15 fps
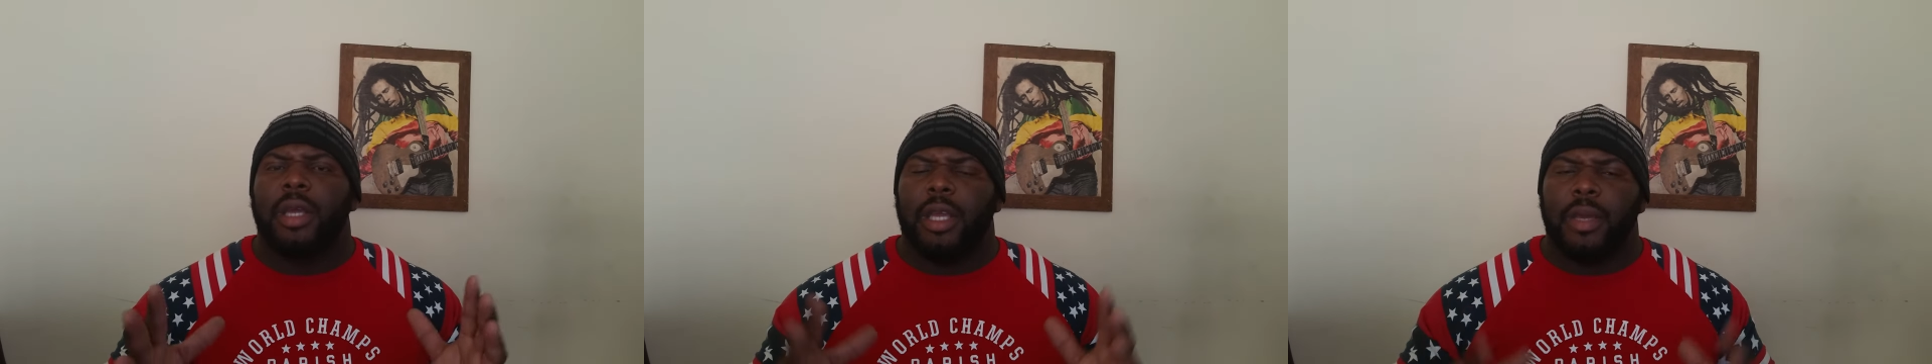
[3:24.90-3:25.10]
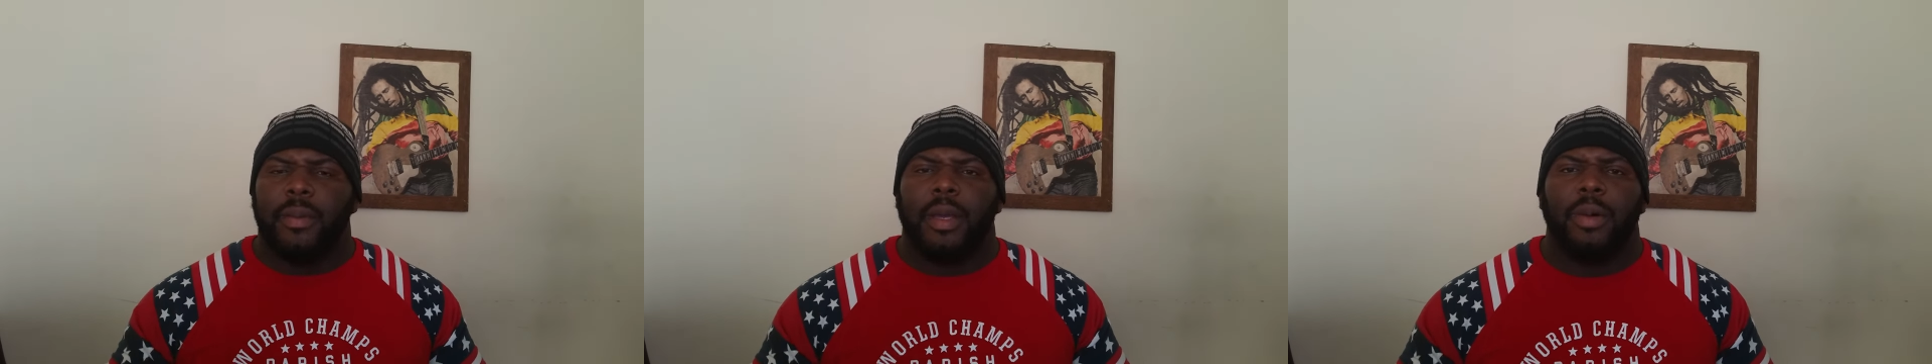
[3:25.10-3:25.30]

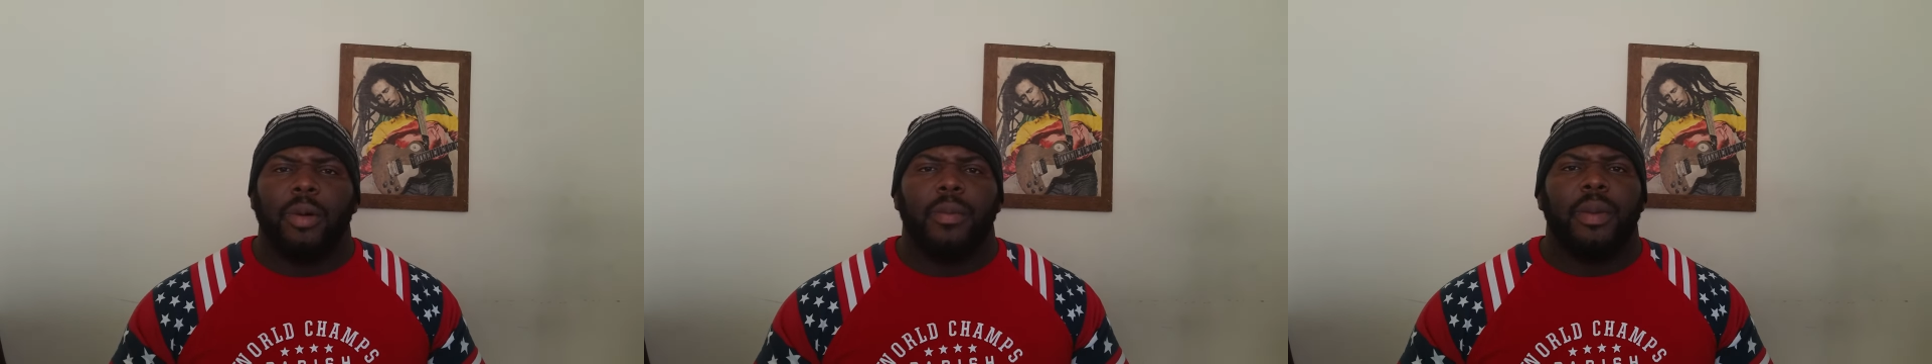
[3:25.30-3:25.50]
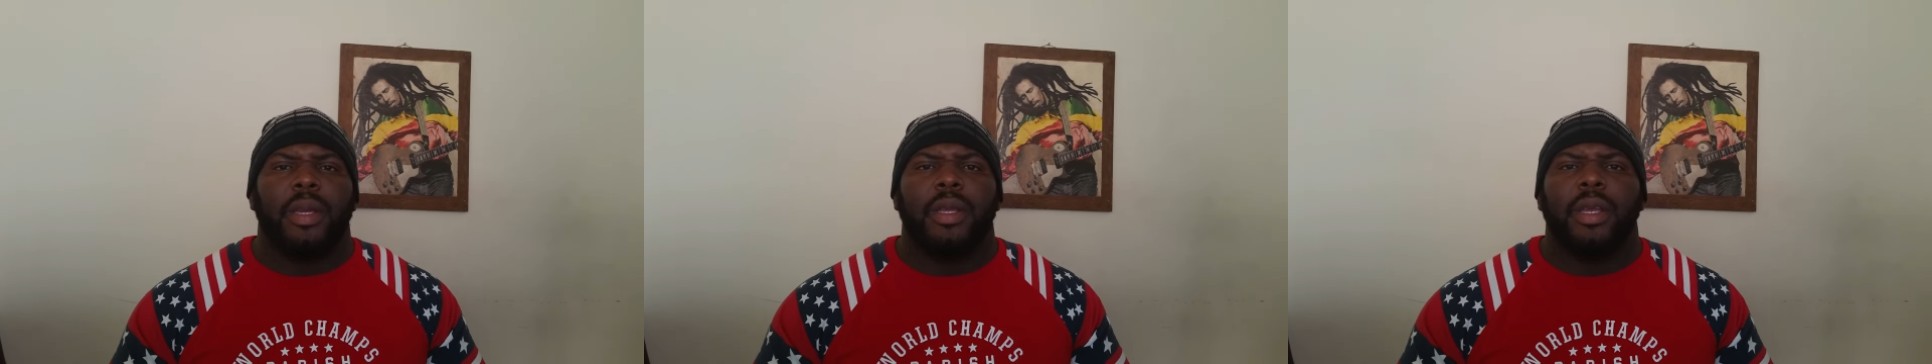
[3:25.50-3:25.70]
email will
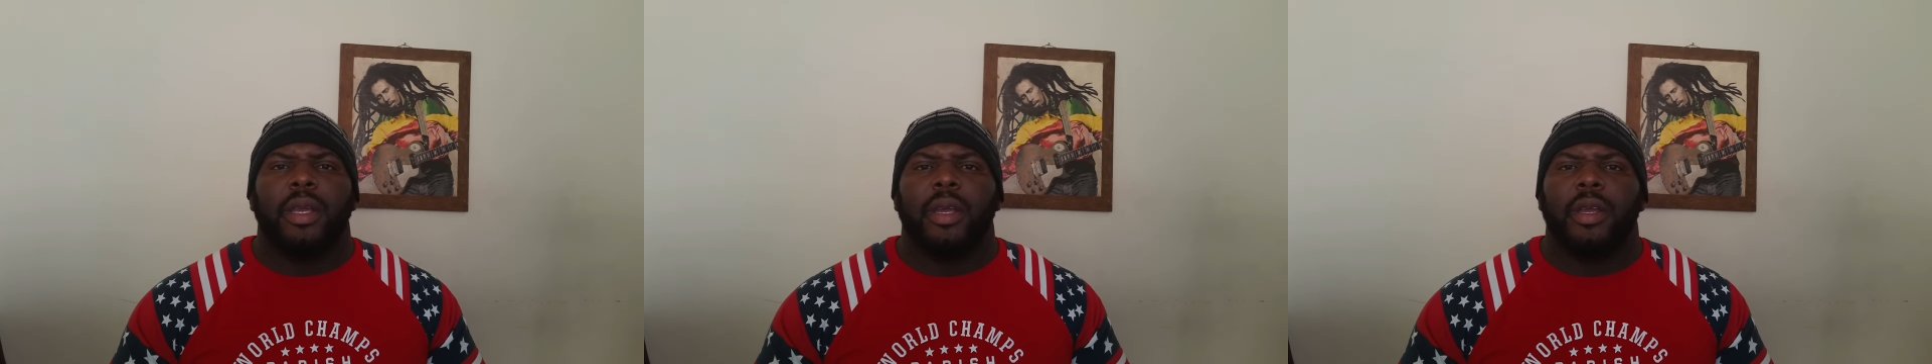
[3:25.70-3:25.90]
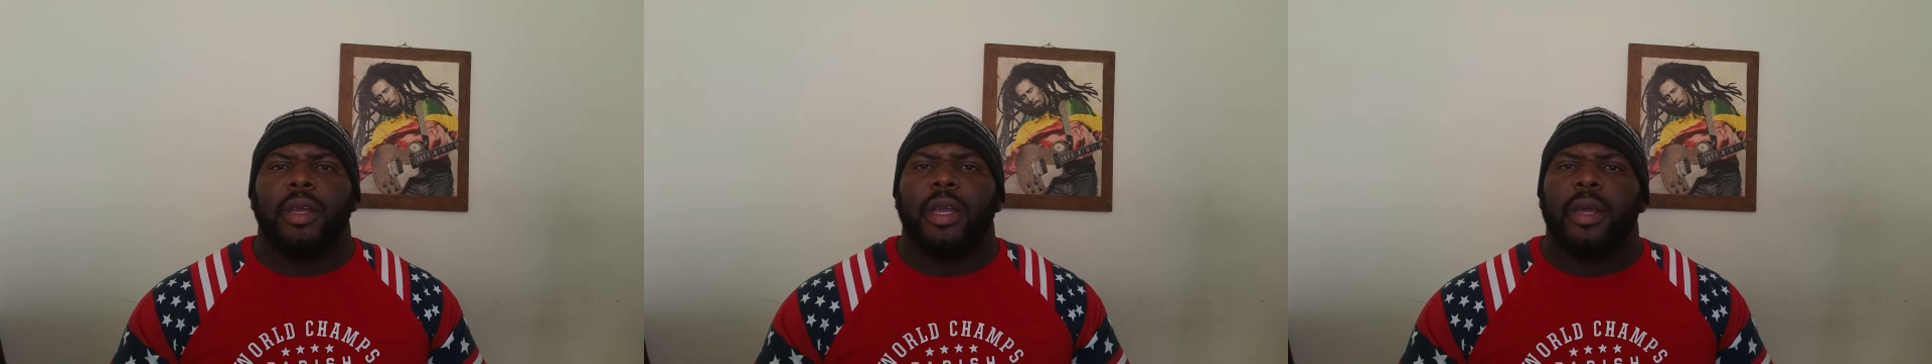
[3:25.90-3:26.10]
be
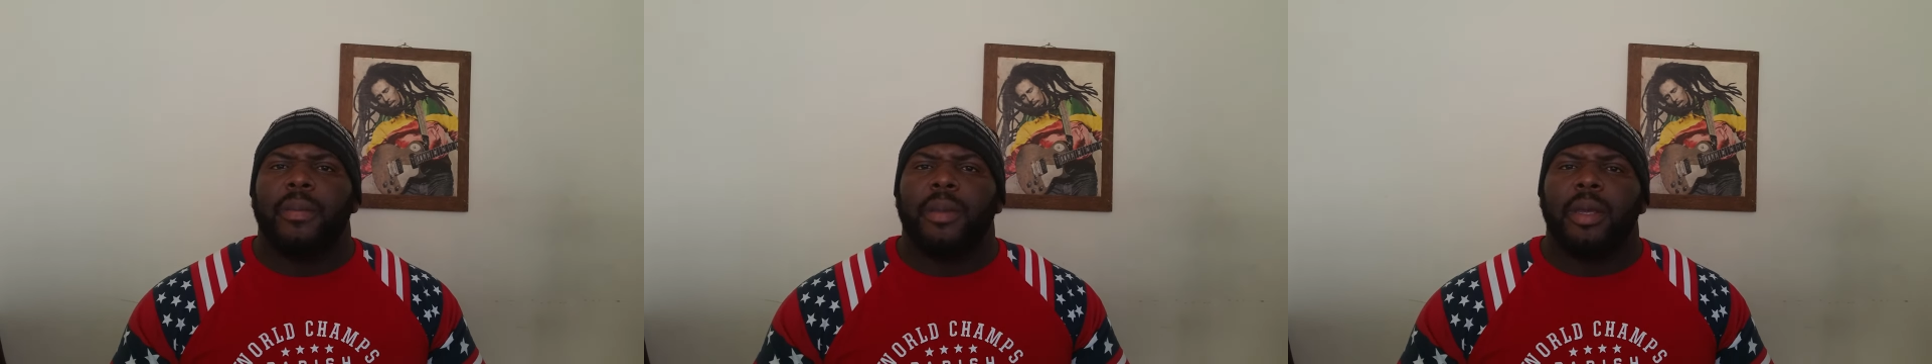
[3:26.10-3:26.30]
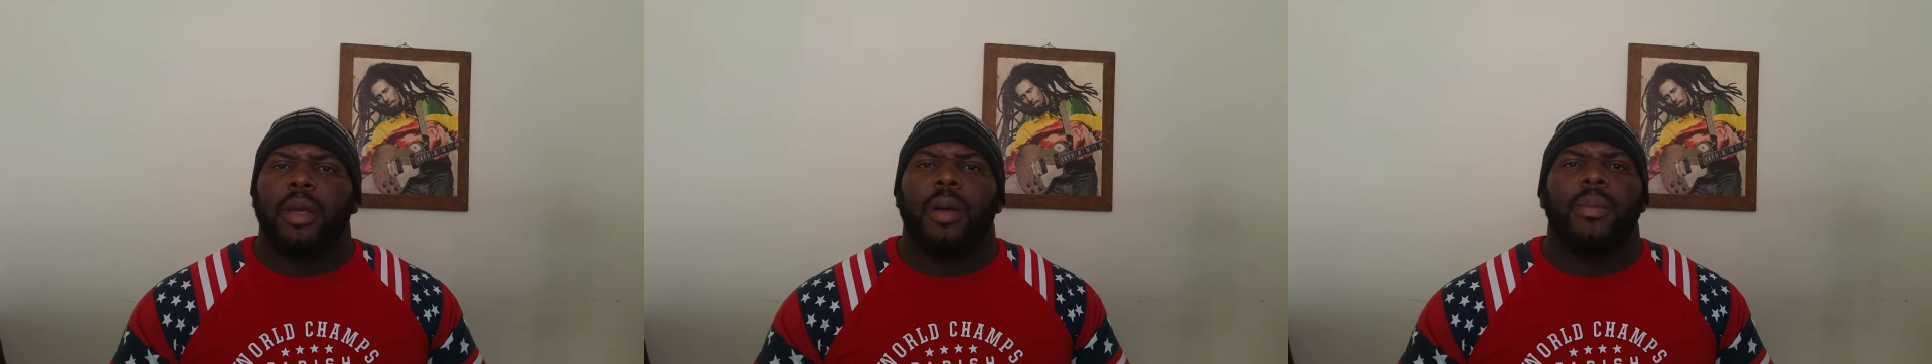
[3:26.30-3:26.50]
there. You hit
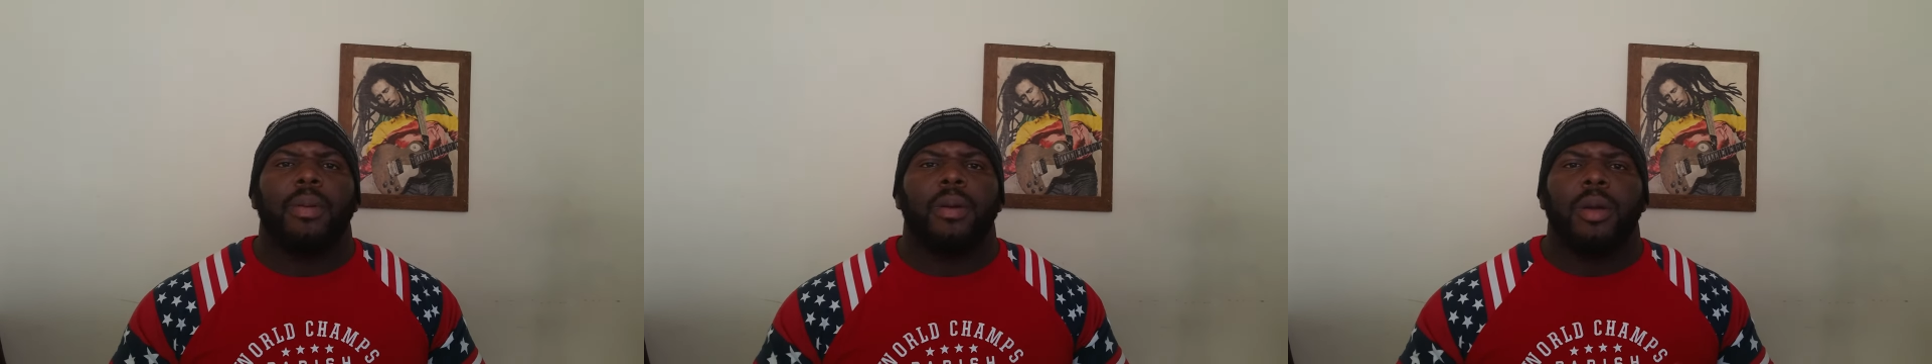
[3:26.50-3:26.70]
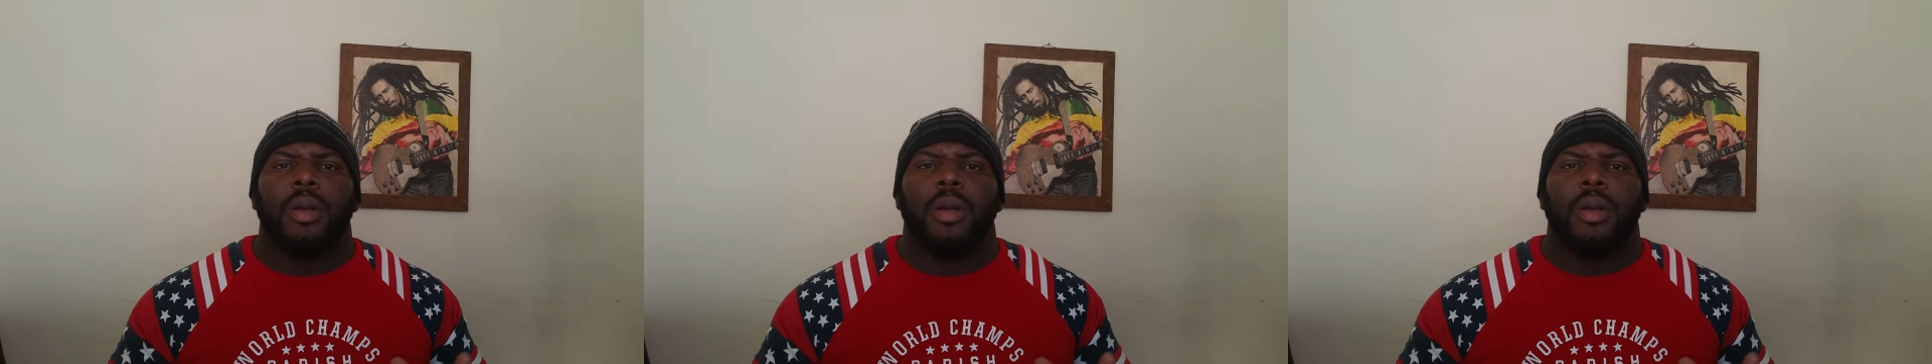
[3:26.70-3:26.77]
me up.